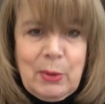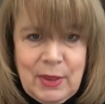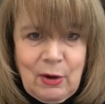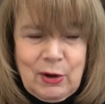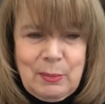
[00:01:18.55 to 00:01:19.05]

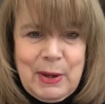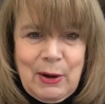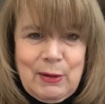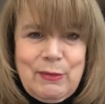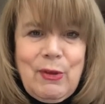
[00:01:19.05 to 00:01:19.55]
without
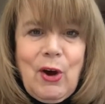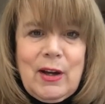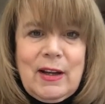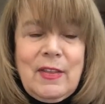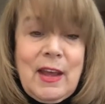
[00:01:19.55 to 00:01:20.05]
comparative
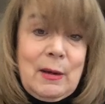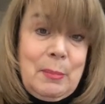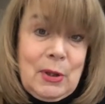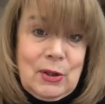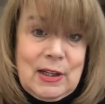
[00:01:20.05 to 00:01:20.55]
thought and that
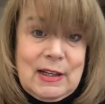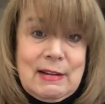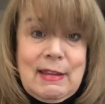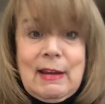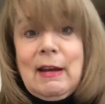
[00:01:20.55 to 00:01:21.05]
ability
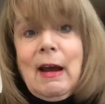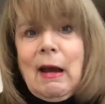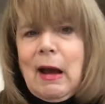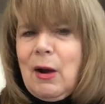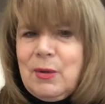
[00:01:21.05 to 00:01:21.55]
to think,
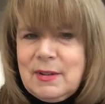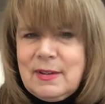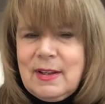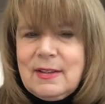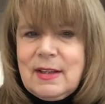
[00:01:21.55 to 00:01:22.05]
how is
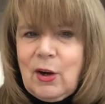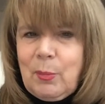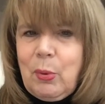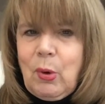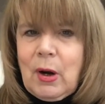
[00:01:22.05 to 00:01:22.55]
this
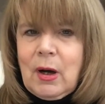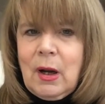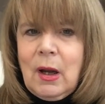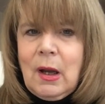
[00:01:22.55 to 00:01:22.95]
airport